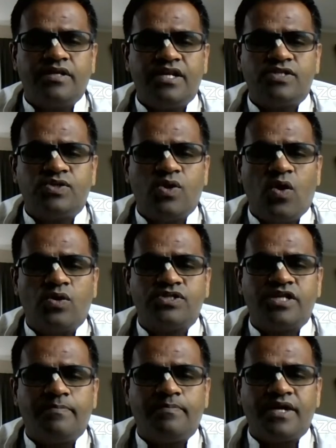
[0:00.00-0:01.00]
there is no
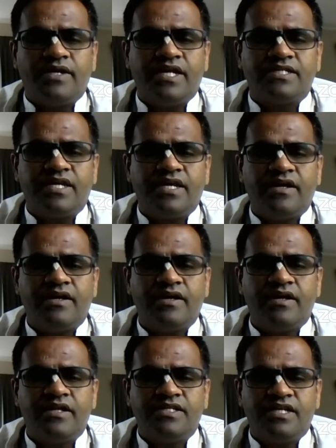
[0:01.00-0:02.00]
separate
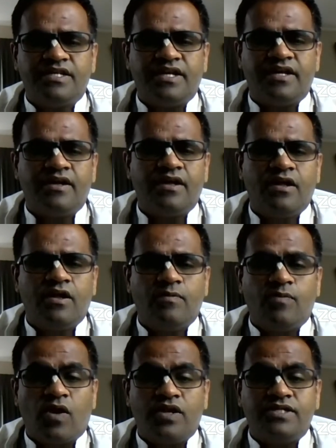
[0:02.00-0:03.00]
necessity
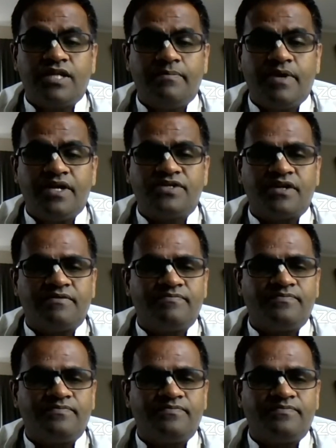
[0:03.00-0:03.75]
for his liberation.